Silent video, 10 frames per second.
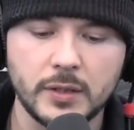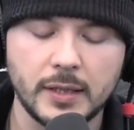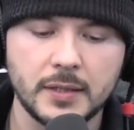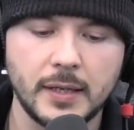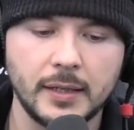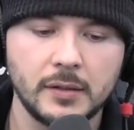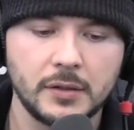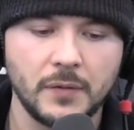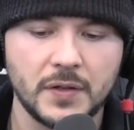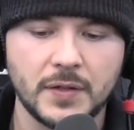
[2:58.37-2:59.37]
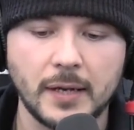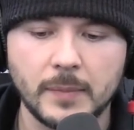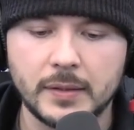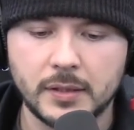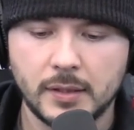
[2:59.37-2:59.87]
listening to this
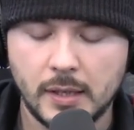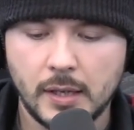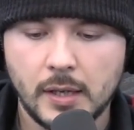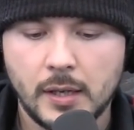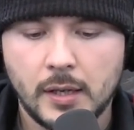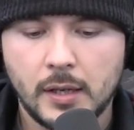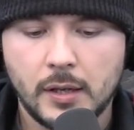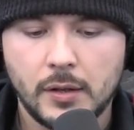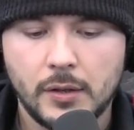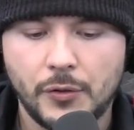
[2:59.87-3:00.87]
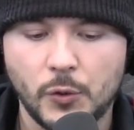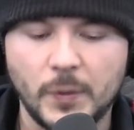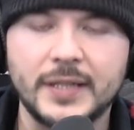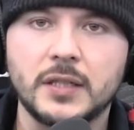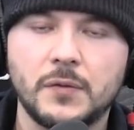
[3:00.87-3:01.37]
segment. The
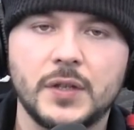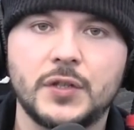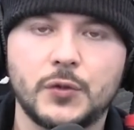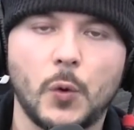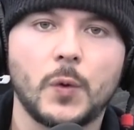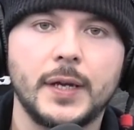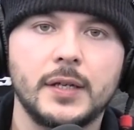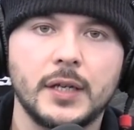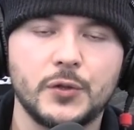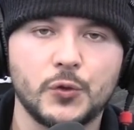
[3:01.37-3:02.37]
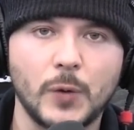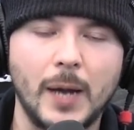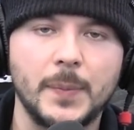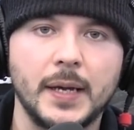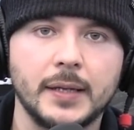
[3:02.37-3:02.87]
reason this story is
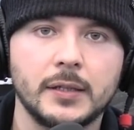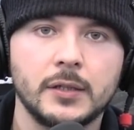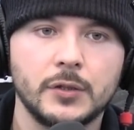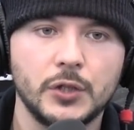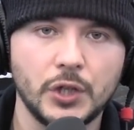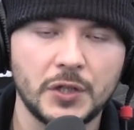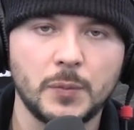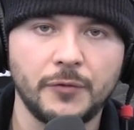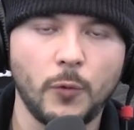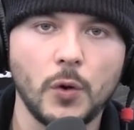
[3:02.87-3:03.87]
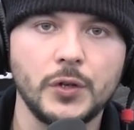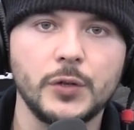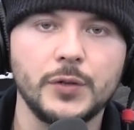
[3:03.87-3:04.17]
dropping just before New